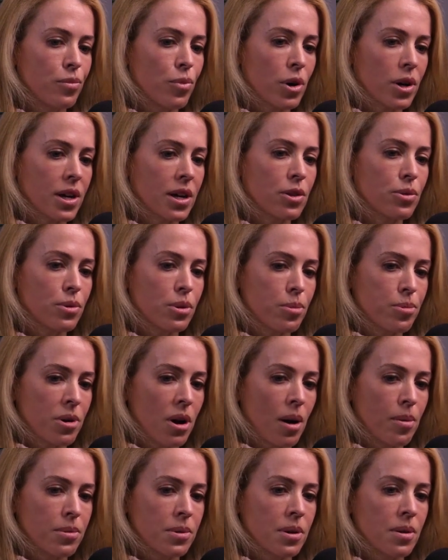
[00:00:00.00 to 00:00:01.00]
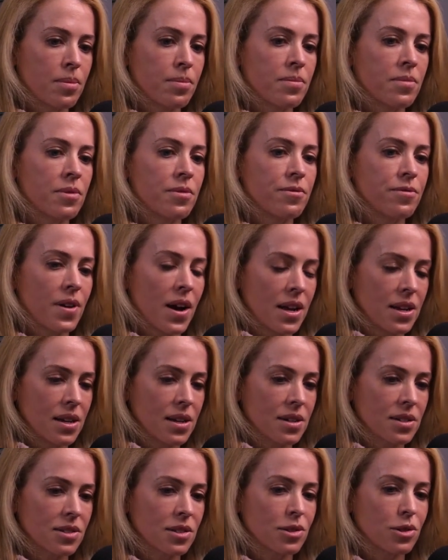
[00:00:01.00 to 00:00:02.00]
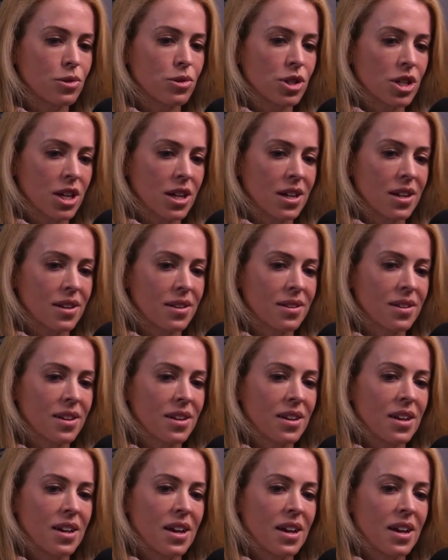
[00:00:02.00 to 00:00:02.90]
working through a problem, finding a solution,